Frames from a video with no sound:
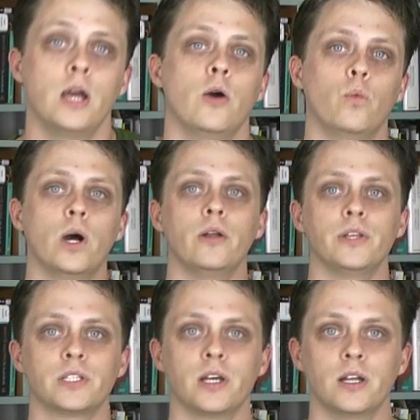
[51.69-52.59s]
While the
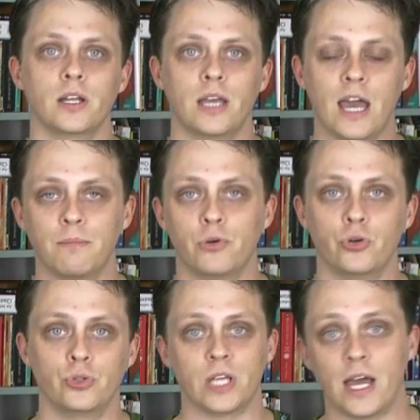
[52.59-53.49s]
sun can
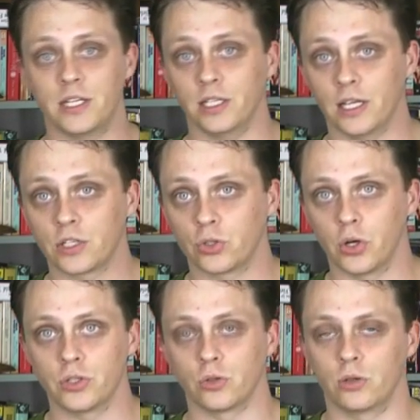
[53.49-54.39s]
produce
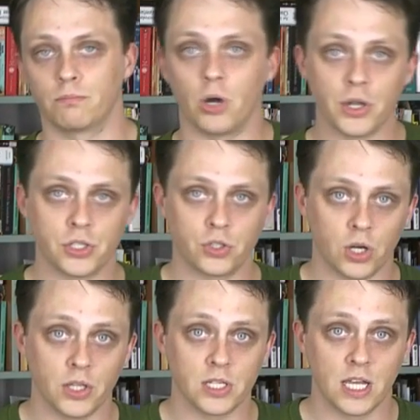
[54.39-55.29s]
anti-electrons, or
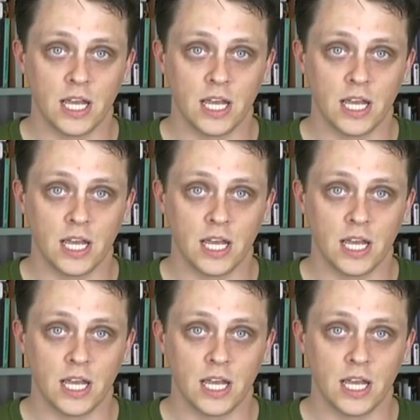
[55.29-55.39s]
positrons,